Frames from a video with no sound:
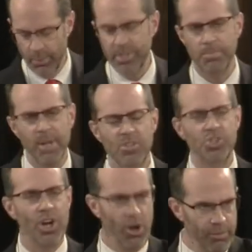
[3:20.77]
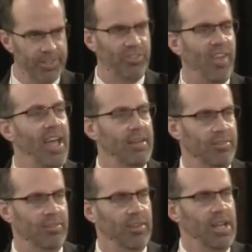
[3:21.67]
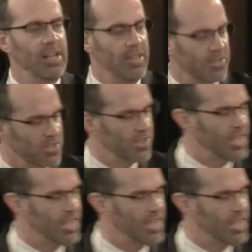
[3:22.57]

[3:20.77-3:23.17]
which means Jehovah saves. This is